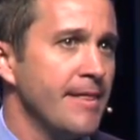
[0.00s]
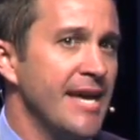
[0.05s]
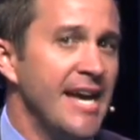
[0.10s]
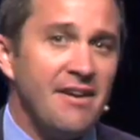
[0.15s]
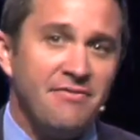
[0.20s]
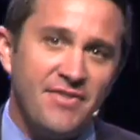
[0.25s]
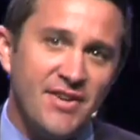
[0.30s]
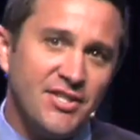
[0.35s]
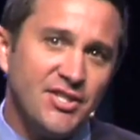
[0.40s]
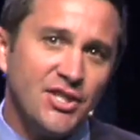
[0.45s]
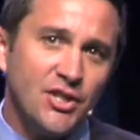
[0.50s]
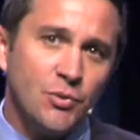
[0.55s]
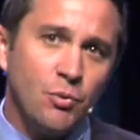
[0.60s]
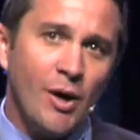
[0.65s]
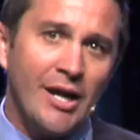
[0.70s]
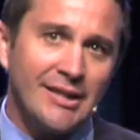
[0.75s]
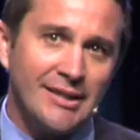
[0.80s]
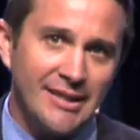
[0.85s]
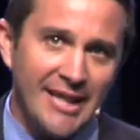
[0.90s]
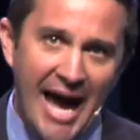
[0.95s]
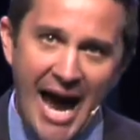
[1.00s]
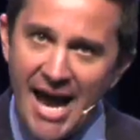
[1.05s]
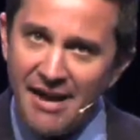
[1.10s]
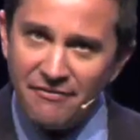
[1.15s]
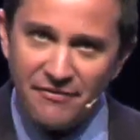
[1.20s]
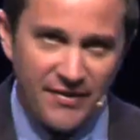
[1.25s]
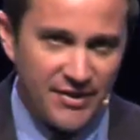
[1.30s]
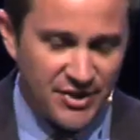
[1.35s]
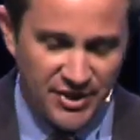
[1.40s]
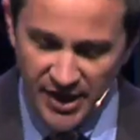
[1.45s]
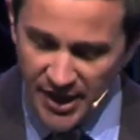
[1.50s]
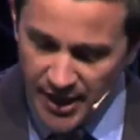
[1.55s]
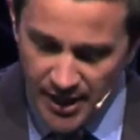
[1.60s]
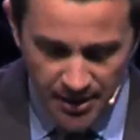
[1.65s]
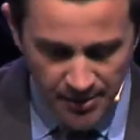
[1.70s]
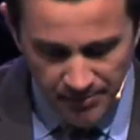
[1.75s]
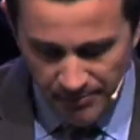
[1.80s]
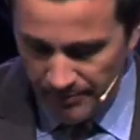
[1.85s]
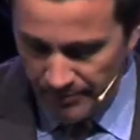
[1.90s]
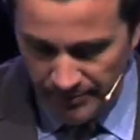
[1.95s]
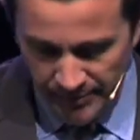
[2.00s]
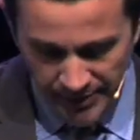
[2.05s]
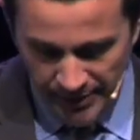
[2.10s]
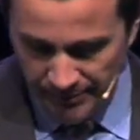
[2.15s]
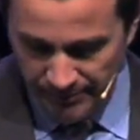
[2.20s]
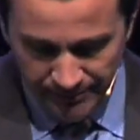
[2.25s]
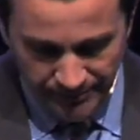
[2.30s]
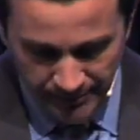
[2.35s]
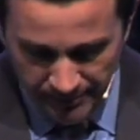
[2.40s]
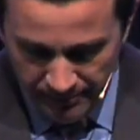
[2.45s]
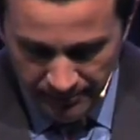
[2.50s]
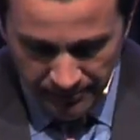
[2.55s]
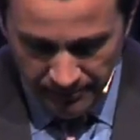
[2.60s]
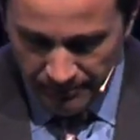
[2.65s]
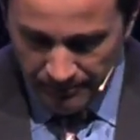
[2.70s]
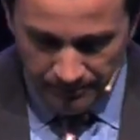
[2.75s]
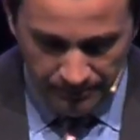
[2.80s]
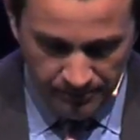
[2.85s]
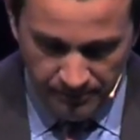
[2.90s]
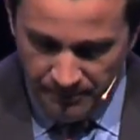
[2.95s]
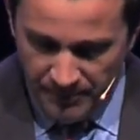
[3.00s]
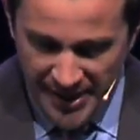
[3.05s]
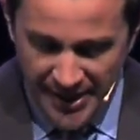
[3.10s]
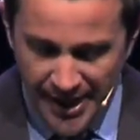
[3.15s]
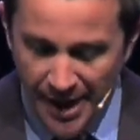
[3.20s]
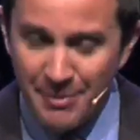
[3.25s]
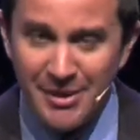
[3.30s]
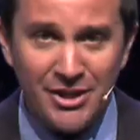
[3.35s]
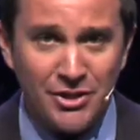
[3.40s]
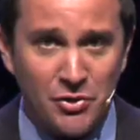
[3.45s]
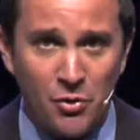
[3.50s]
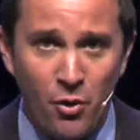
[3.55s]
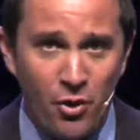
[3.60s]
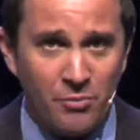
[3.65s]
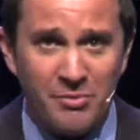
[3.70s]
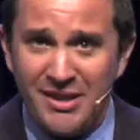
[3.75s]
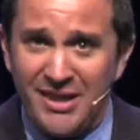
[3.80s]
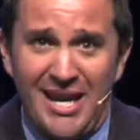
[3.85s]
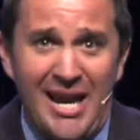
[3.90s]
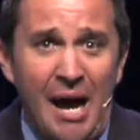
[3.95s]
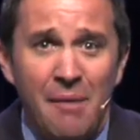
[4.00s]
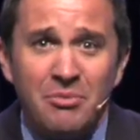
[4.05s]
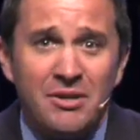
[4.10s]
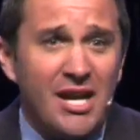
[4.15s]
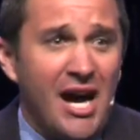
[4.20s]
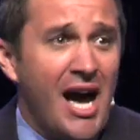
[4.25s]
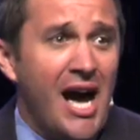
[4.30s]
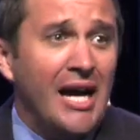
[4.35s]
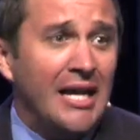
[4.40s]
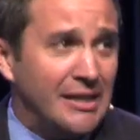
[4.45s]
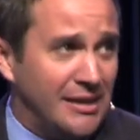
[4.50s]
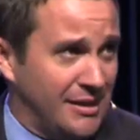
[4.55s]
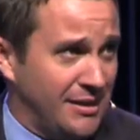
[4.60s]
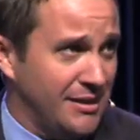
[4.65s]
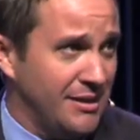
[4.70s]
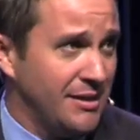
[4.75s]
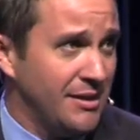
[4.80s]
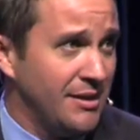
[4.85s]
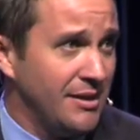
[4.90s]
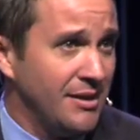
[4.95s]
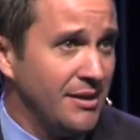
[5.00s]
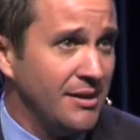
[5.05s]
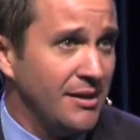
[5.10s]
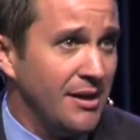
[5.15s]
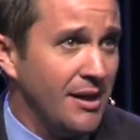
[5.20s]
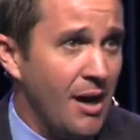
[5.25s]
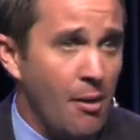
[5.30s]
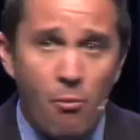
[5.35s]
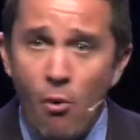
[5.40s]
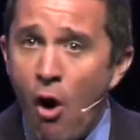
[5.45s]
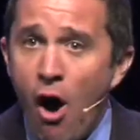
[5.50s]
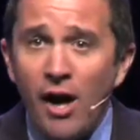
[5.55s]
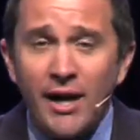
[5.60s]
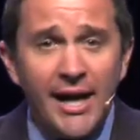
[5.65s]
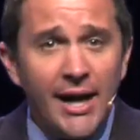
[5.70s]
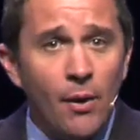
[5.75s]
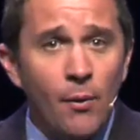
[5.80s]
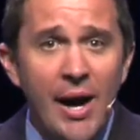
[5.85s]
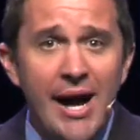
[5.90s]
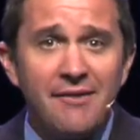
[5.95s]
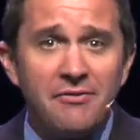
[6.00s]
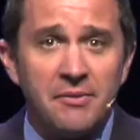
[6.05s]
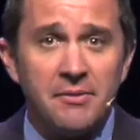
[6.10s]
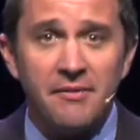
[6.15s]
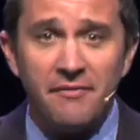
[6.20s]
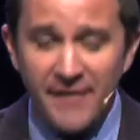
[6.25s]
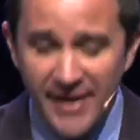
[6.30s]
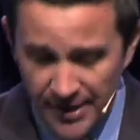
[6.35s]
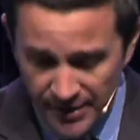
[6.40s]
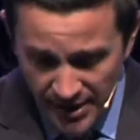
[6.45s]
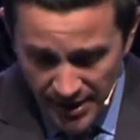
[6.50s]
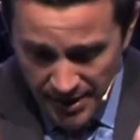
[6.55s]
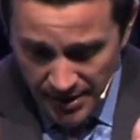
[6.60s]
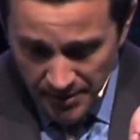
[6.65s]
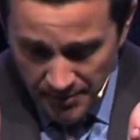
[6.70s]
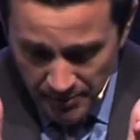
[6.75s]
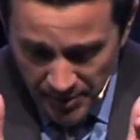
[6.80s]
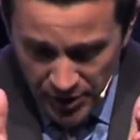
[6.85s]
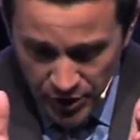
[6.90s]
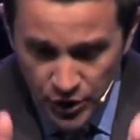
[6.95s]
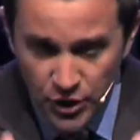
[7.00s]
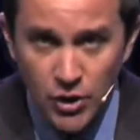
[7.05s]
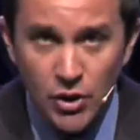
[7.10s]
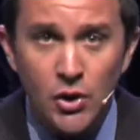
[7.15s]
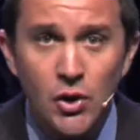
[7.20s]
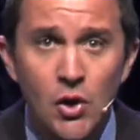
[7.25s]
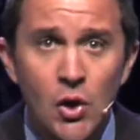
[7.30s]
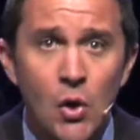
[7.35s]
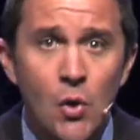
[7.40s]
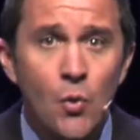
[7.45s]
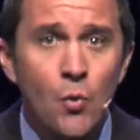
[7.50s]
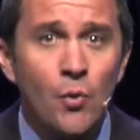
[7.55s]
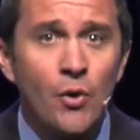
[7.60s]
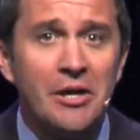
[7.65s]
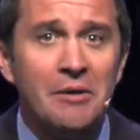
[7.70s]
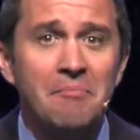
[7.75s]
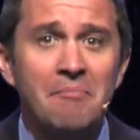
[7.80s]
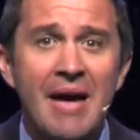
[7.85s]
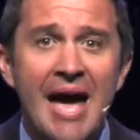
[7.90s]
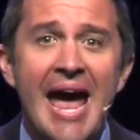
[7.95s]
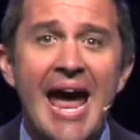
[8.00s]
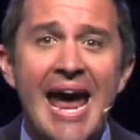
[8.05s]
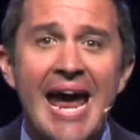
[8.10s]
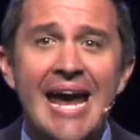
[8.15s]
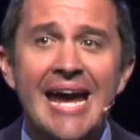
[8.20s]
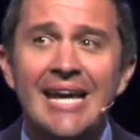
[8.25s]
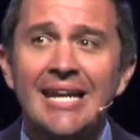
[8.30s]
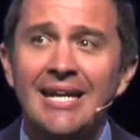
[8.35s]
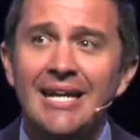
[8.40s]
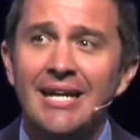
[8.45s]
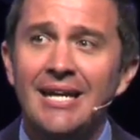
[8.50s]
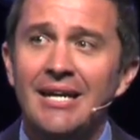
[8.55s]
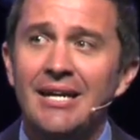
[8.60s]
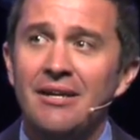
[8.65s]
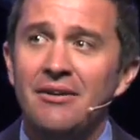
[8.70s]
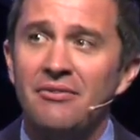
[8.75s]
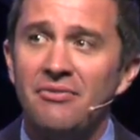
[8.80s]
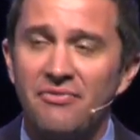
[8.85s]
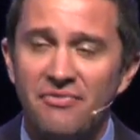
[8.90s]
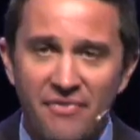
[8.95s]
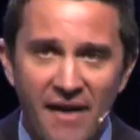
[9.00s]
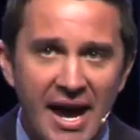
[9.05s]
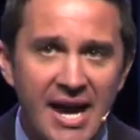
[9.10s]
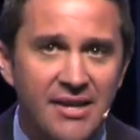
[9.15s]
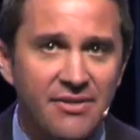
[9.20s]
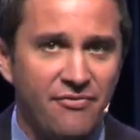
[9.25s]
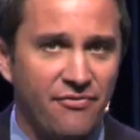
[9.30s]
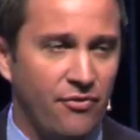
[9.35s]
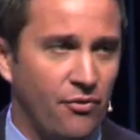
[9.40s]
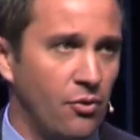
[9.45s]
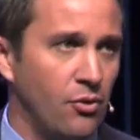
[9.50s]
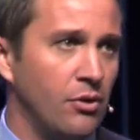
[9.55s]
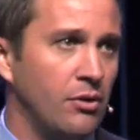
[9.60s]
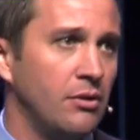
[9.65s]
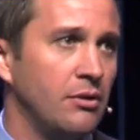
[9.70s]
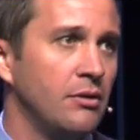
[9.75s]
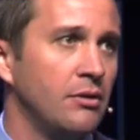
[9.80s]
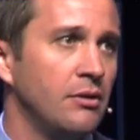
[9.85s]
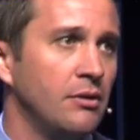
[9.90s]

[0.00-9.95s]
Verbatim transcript: If this is what life is gonna be coming toward me, then I'm done. I'm walking away from the faith. But you remain faithful.